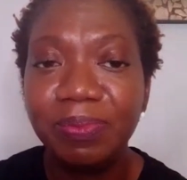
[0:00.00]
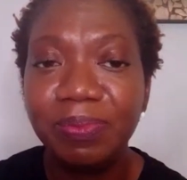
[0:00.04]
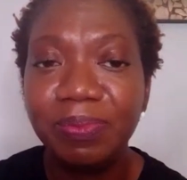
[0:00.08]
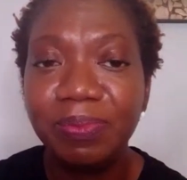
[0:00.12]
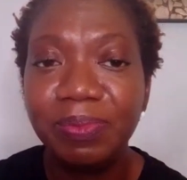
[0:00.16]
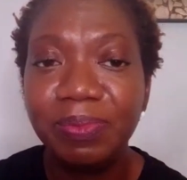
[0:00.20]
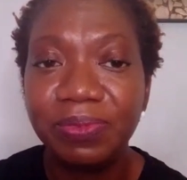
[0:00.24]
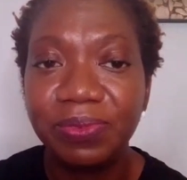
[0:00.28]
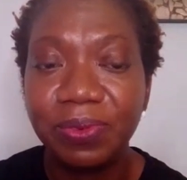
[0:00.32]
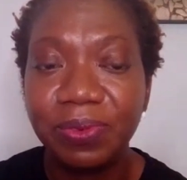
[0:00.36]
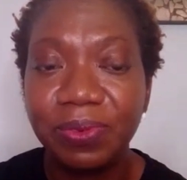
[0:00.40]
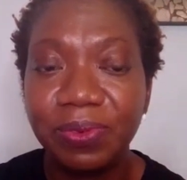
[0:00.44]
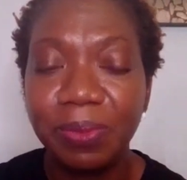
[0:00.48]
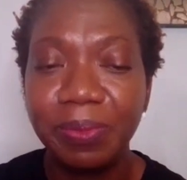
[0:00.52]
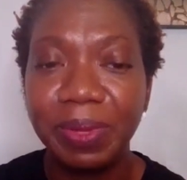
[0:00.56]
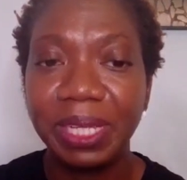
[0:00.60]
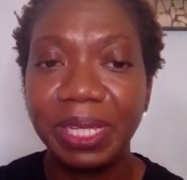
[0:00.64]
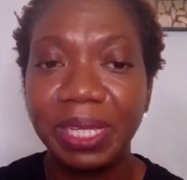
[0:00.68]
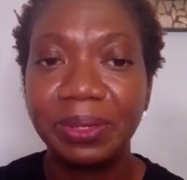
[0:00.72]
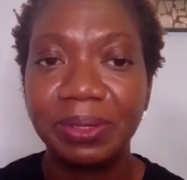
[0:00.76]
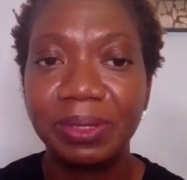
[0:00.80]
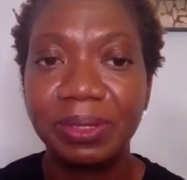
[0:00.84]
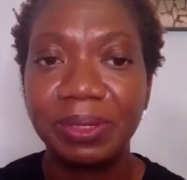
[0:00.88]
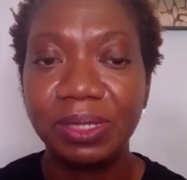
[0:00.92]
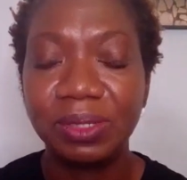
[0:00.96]

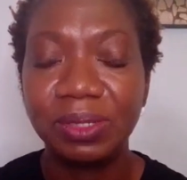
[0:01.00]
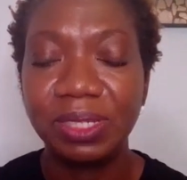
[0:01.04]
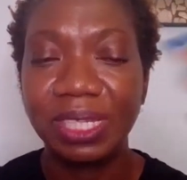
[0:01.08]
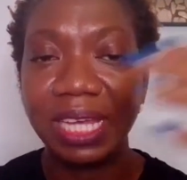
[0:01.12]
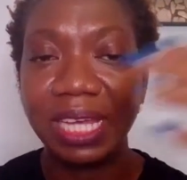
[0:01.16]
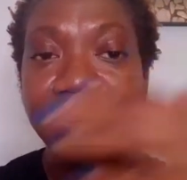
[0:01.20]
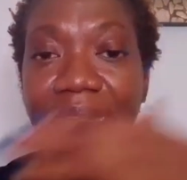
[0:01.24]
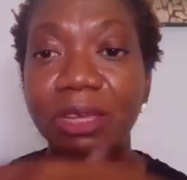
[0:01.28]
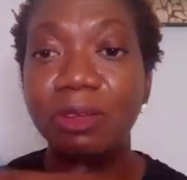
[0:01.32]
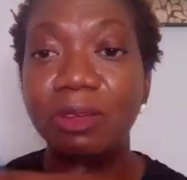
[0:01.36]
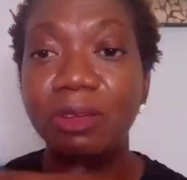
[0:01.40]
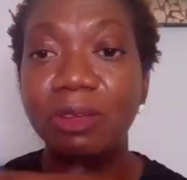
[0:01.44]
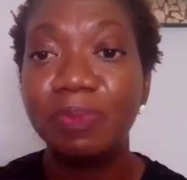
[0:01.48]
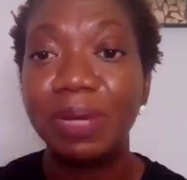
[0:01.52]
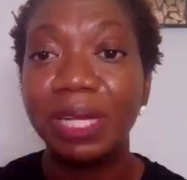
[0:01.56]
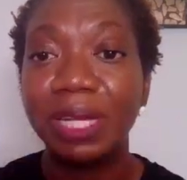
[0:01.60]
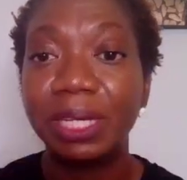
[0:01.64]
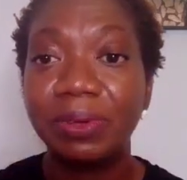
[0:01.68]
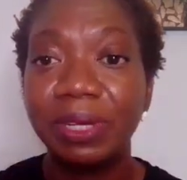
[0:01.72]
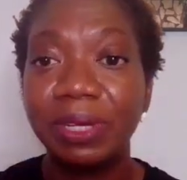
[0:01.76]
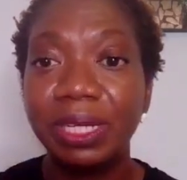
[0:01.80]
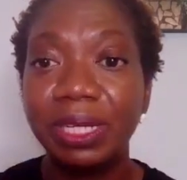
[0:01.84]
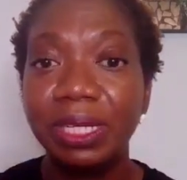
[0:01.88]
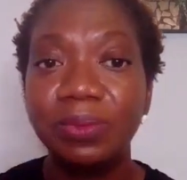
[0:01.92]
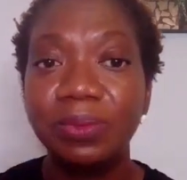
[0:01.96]
that helped my
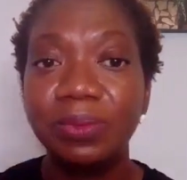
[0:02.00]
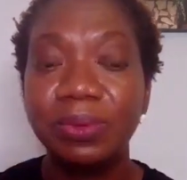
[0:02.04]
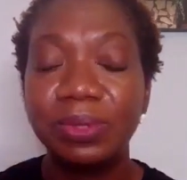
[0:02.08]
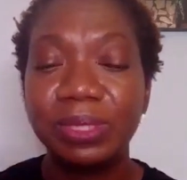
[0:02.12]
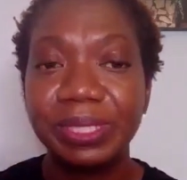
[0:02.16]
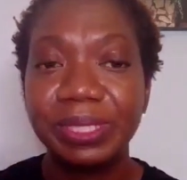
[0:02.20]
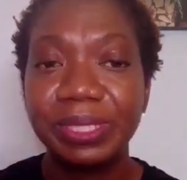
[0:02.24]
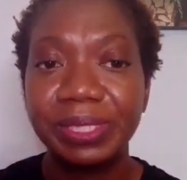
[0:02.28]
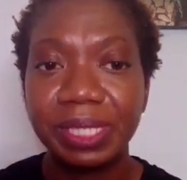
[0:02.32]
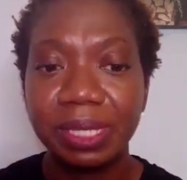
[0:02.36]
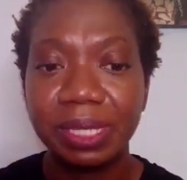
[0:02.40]
credit was,